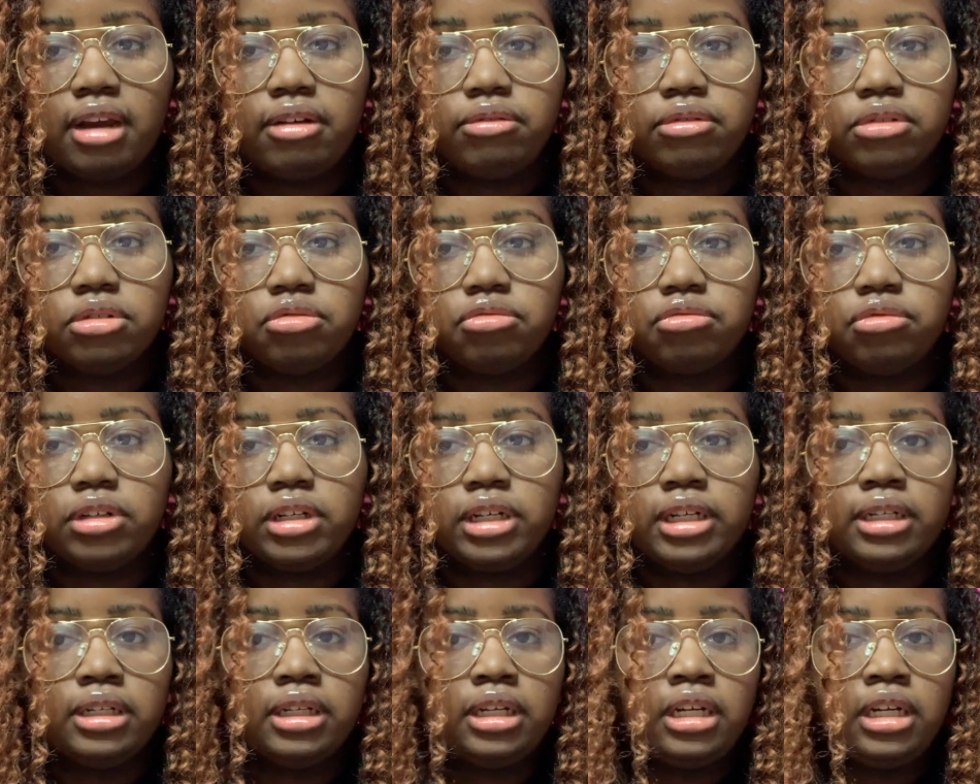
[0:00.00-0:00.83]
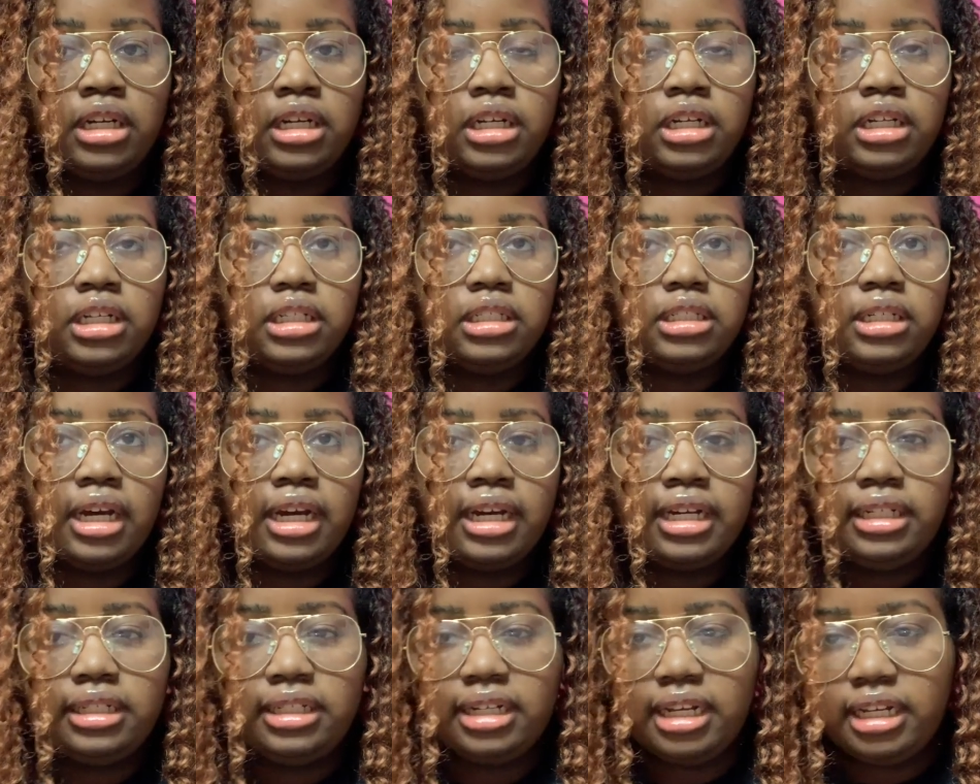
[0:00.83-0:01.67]
That was what,
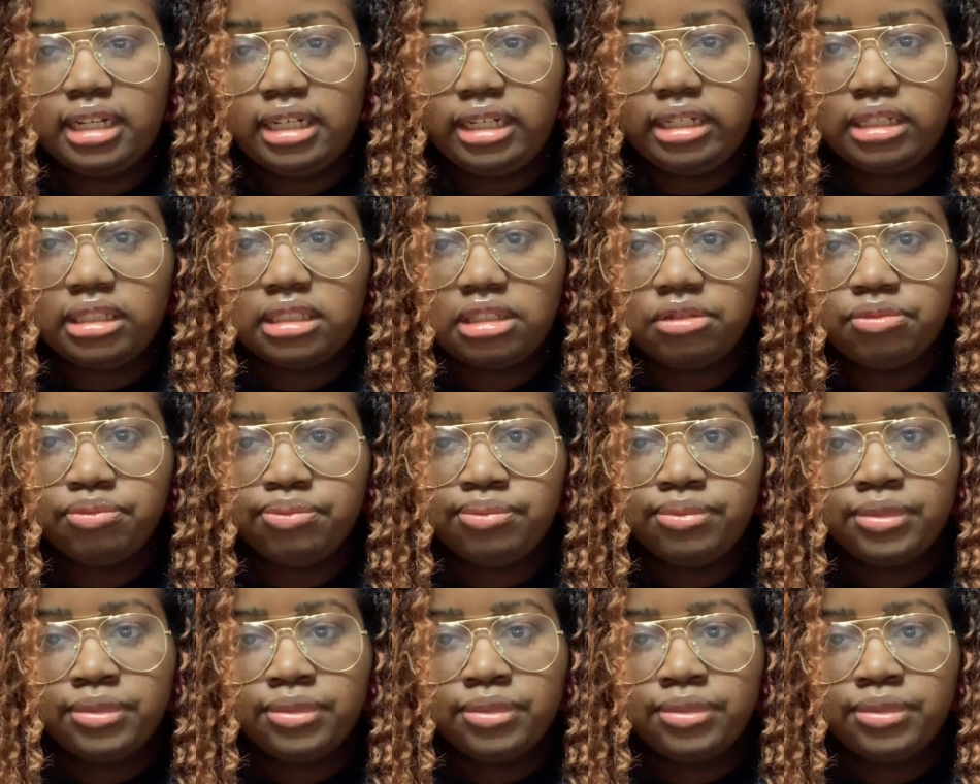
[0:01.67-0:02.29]
9 days?